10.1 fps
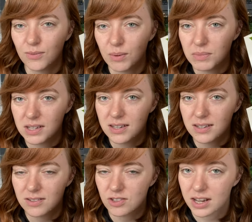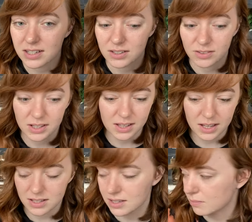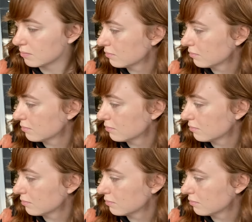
Whimzees. Jaxon really likes the,